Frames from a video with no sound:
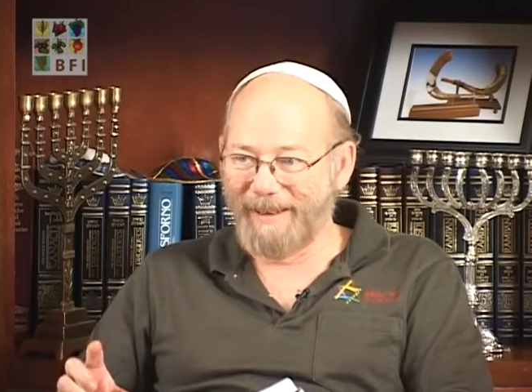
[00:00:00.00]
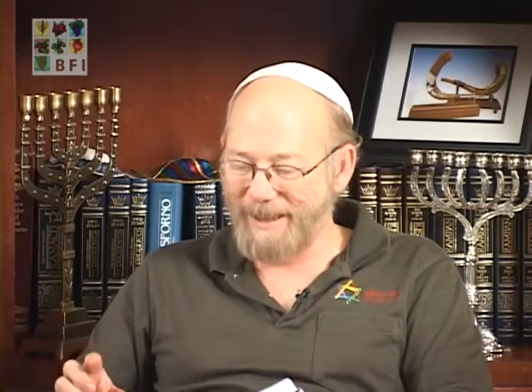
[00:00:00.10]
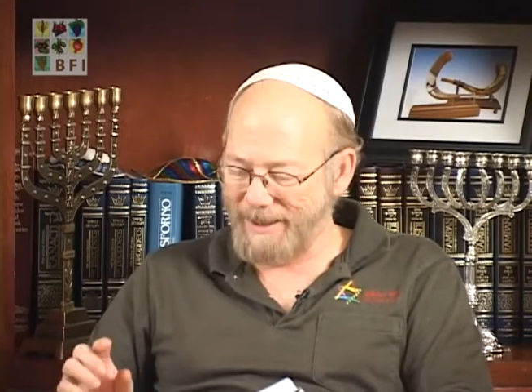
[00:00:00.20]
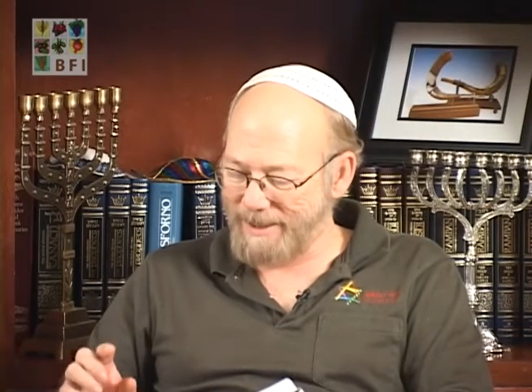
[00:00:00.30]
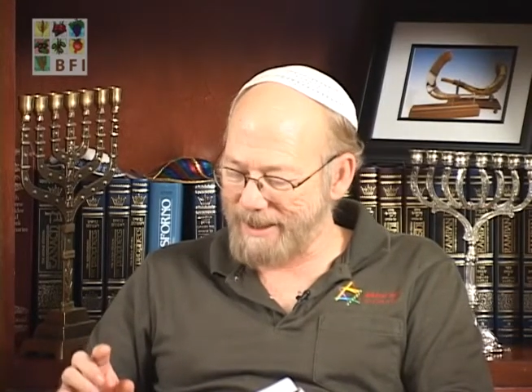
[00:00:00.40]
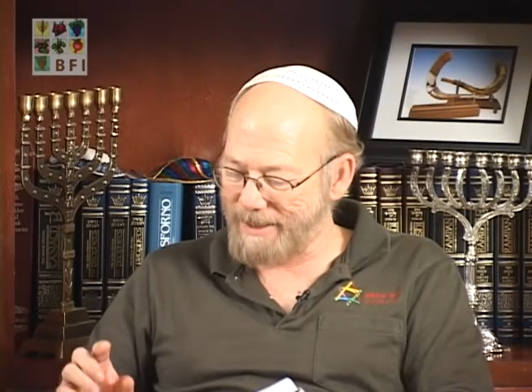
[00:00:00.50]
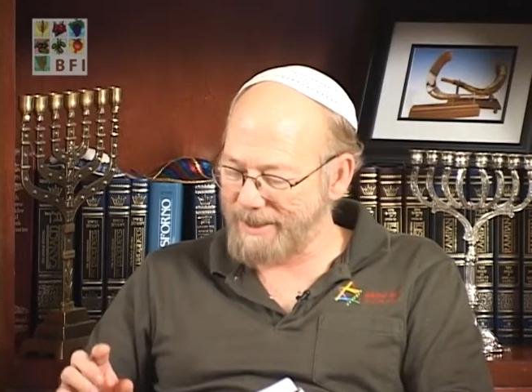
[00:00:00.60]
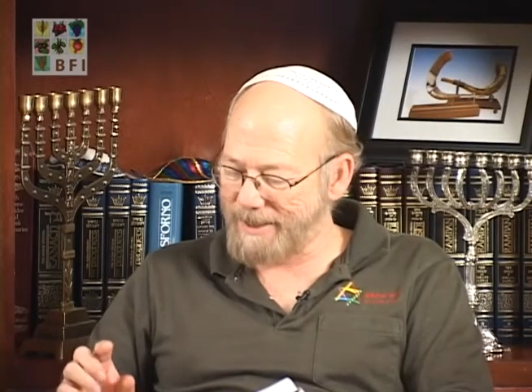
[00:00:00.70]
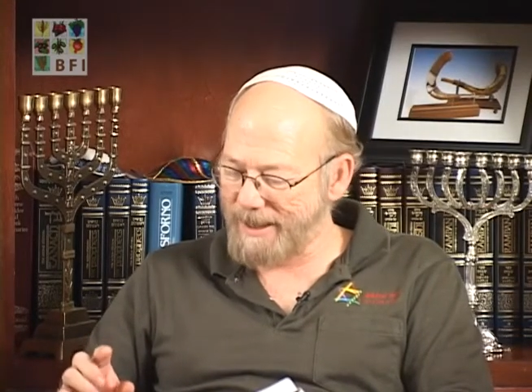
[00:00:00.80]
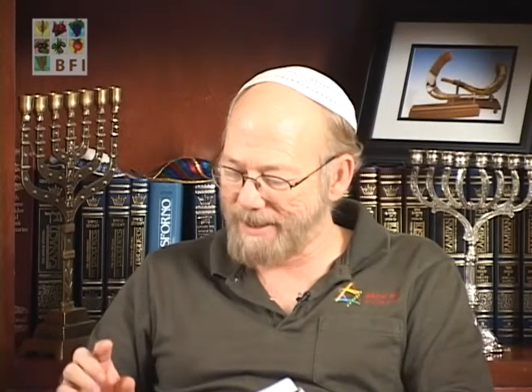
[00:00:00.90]
And he says
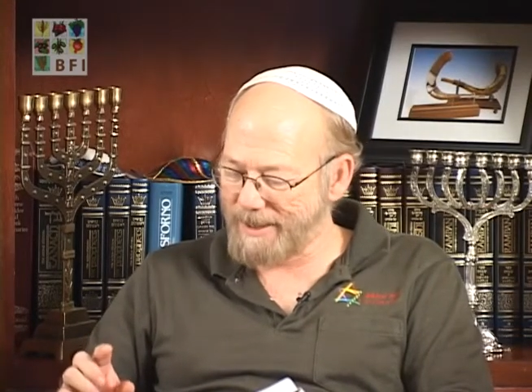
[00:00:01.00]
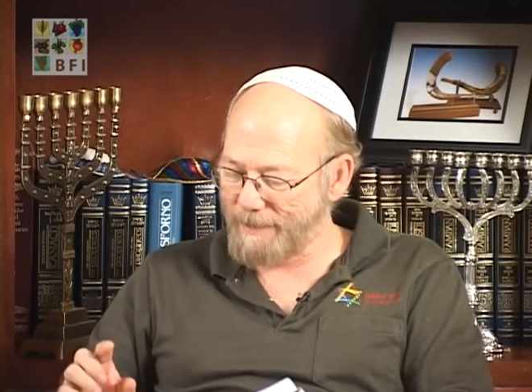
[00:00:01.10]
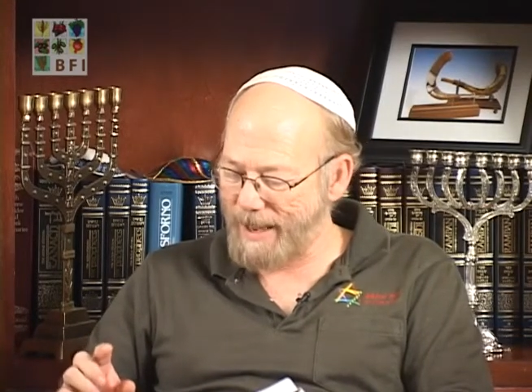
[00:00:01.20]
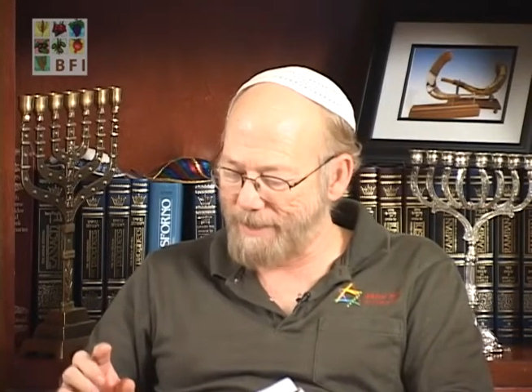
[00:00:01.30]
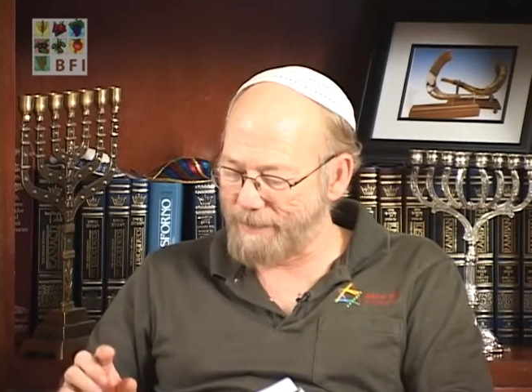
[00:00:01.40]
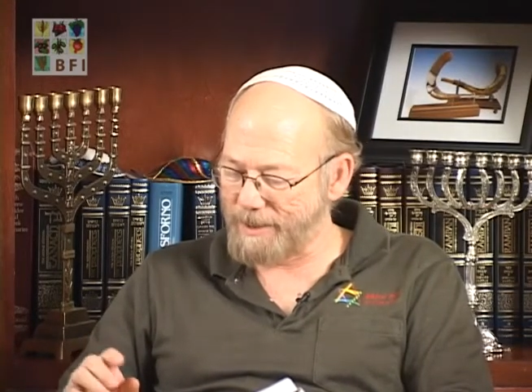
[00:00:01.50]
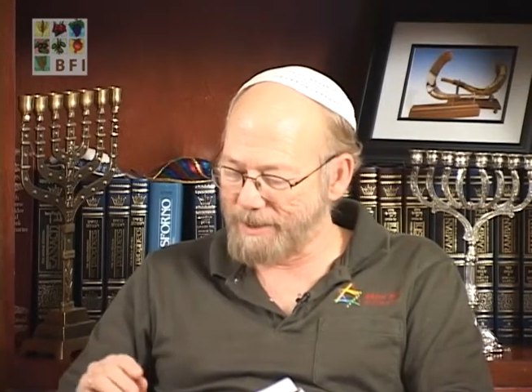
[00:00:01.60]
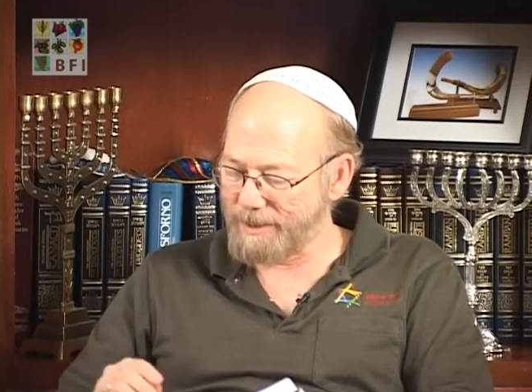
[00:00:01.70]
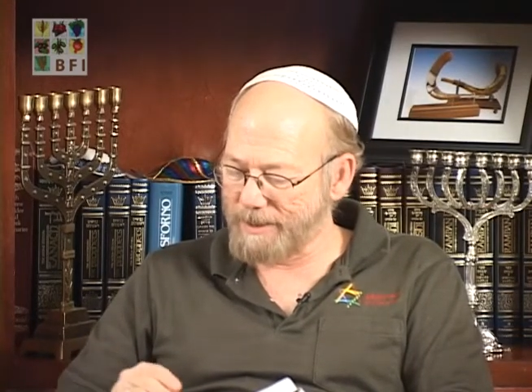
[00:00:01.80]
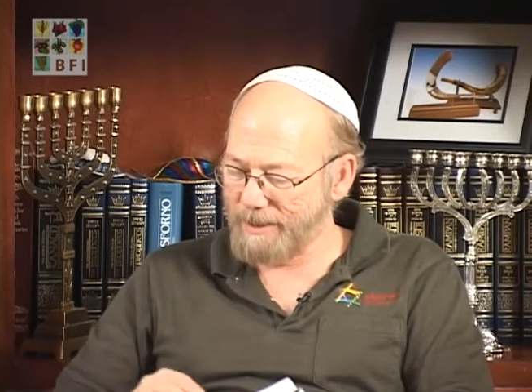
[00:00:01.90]
the 10
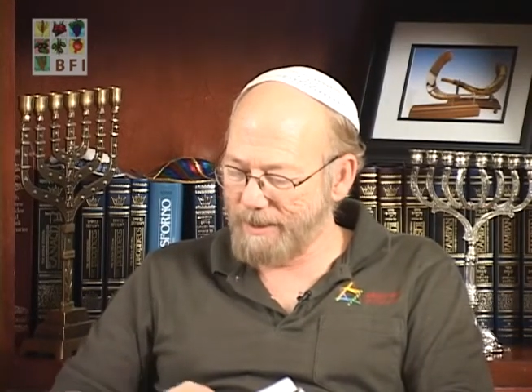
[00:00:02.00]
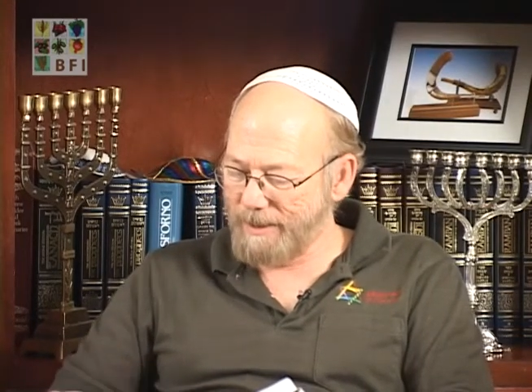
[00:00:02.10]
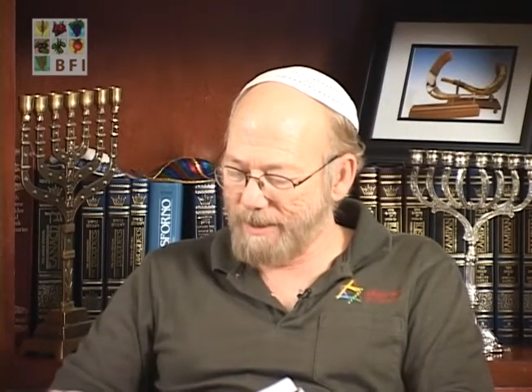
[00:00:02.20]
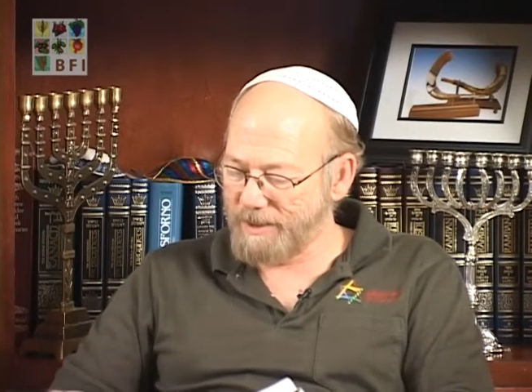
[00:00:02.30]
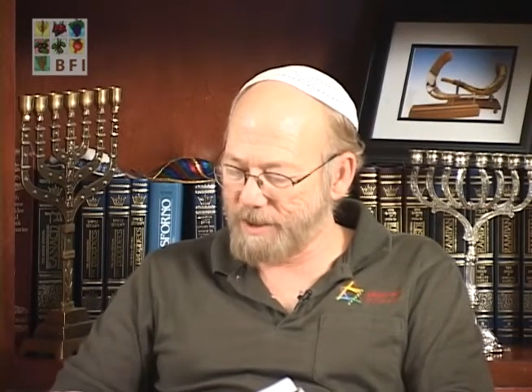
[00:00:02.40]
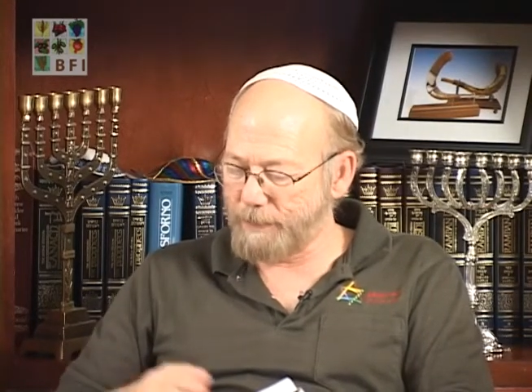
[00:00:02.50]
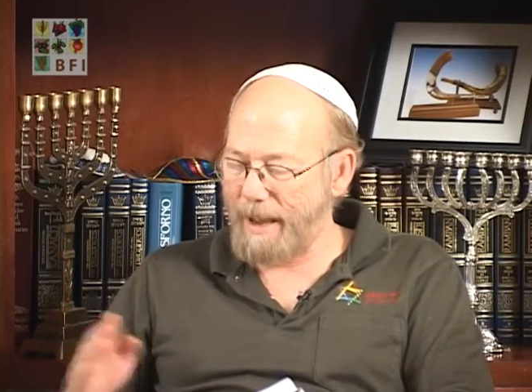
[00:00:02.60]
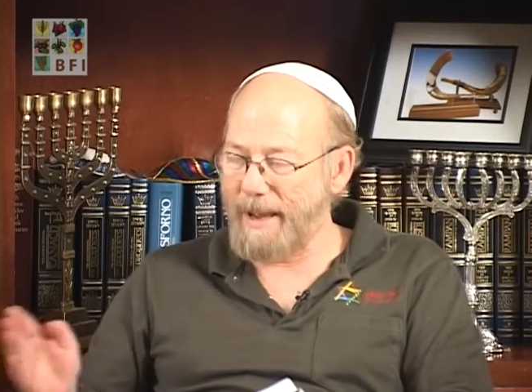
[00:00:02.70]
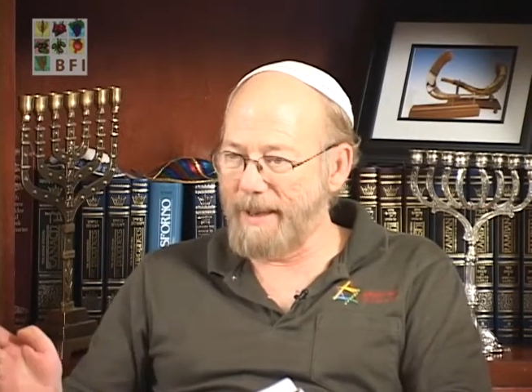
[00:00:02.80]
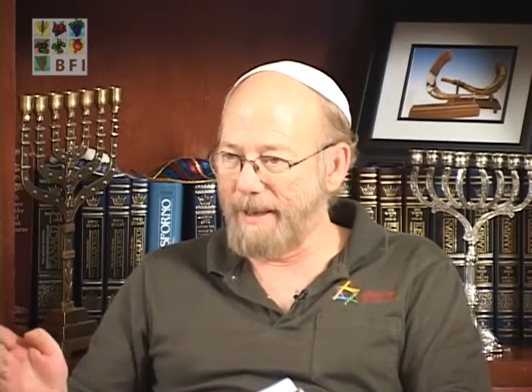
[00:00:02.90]
Commandments
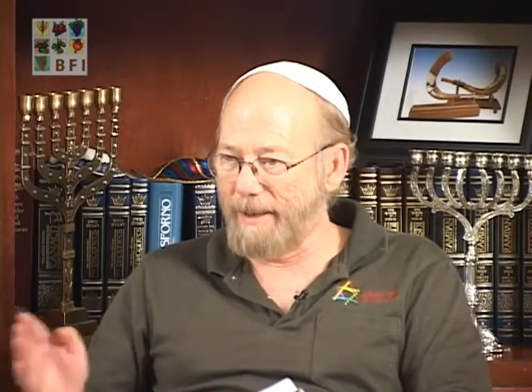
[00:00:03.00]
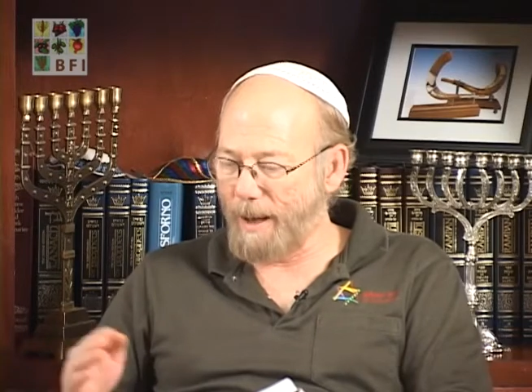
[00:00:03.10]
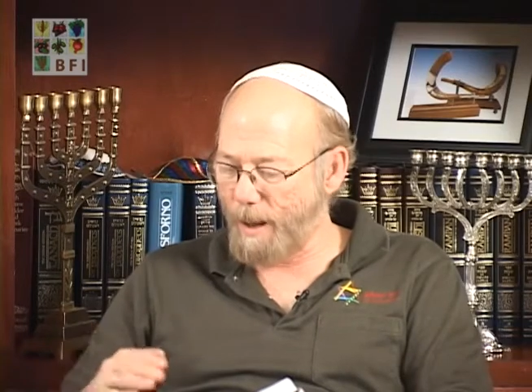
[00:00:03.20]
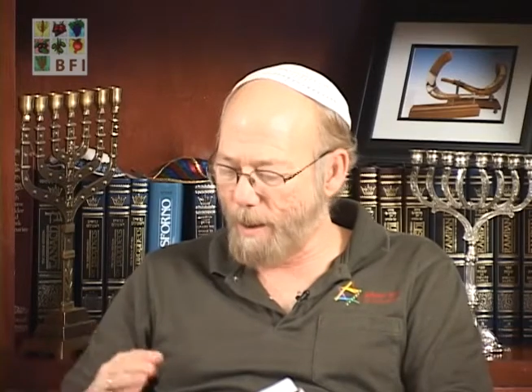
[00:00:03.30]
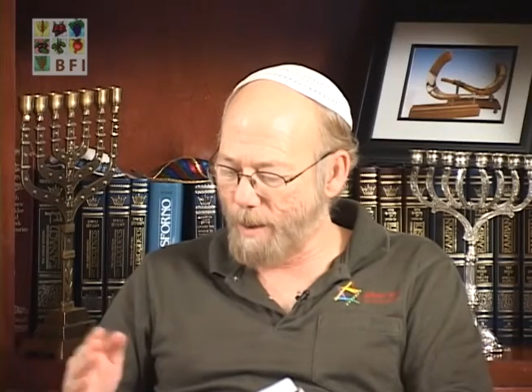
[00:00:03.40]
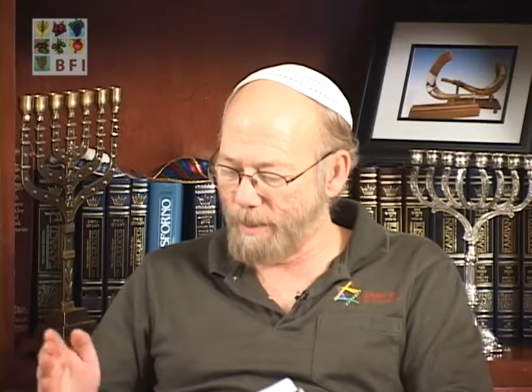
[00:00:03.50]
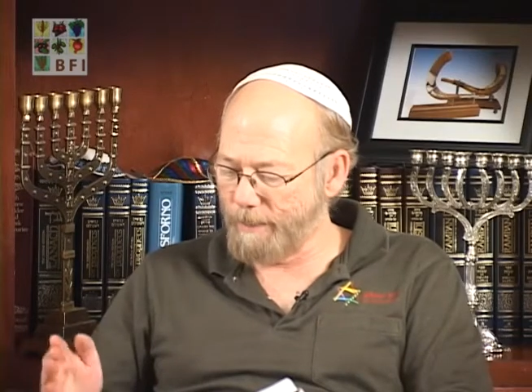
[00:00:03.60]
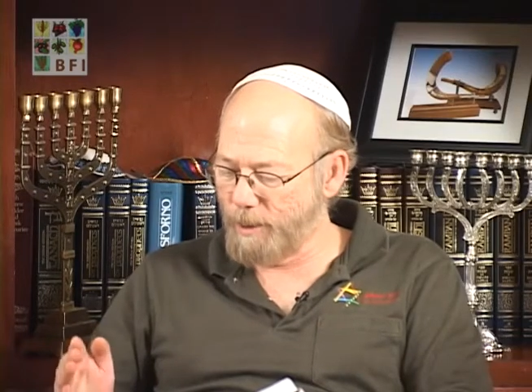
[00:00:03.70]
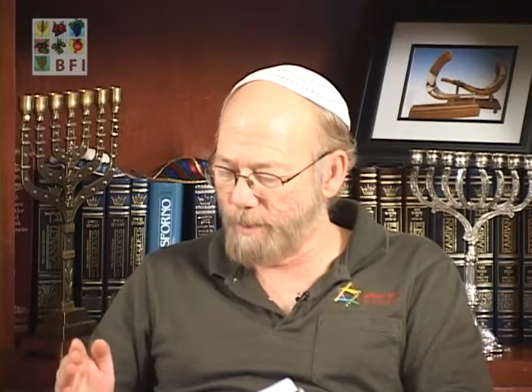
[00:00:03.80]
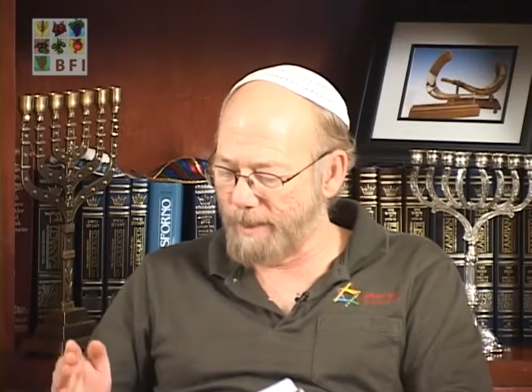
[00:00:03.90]
span all
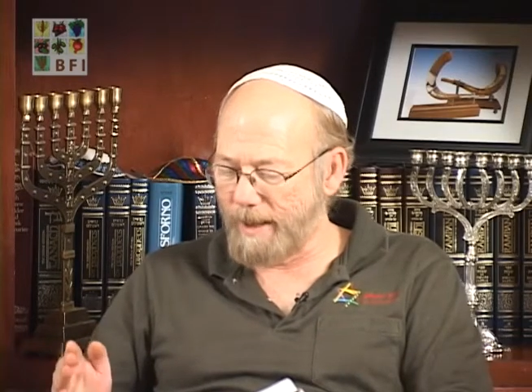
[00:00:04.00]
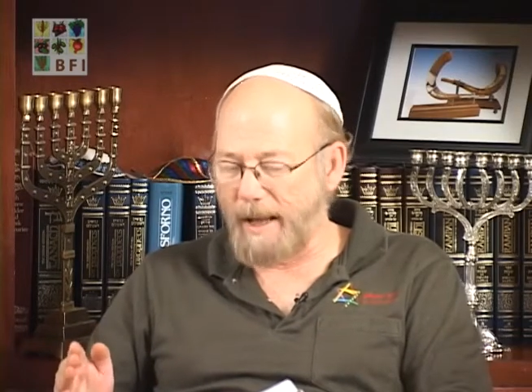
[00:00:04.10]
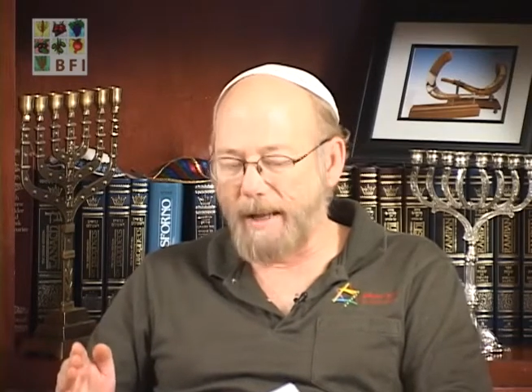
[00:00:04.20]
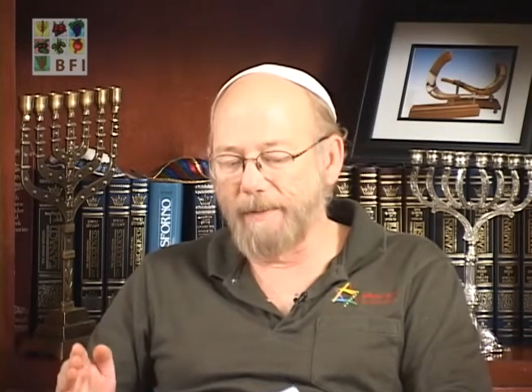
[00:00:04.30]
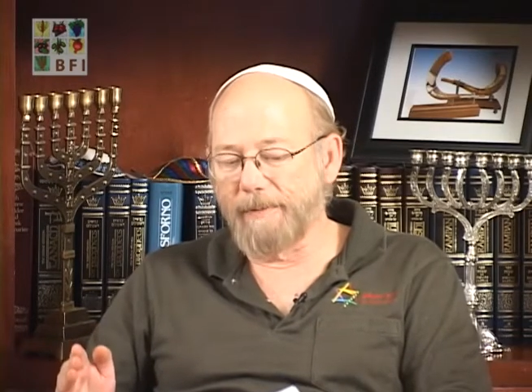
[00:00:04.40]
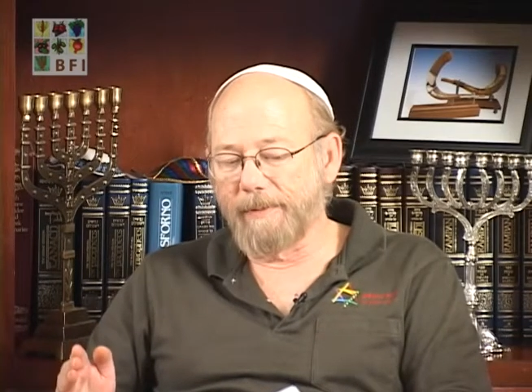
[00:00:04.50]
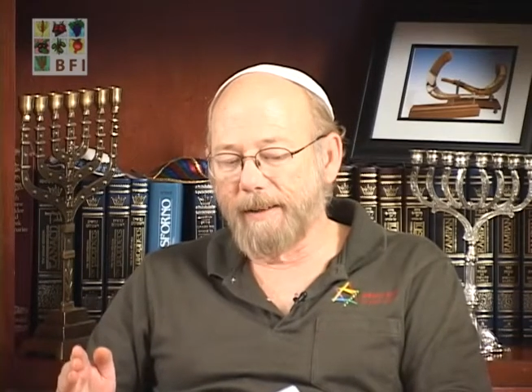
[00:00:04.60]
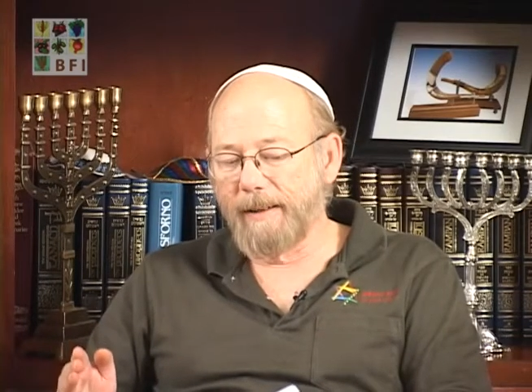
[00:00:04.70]
of human life,